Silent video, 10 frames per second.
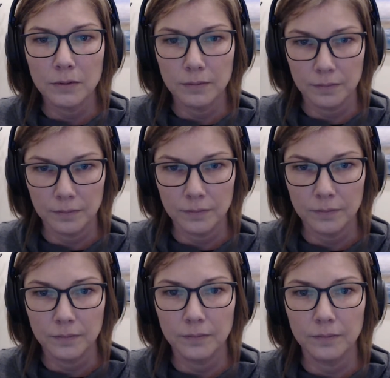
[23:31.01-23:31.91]

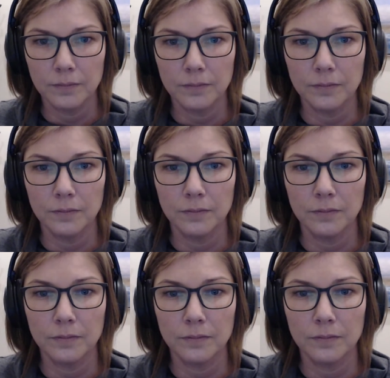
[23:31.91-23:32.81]

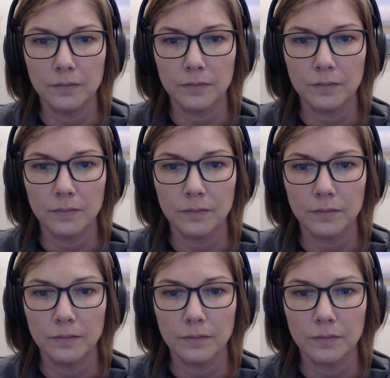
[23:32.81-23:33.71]

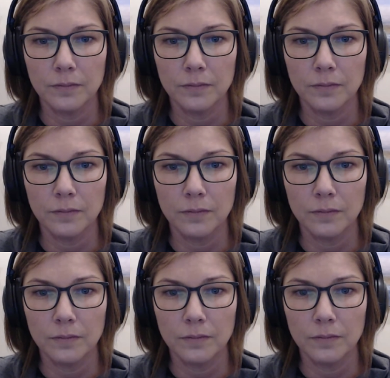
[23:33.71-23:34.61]

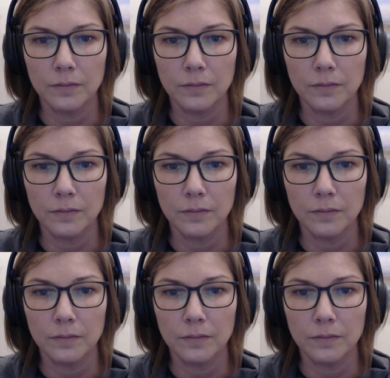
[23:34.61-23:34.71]
(not speaking)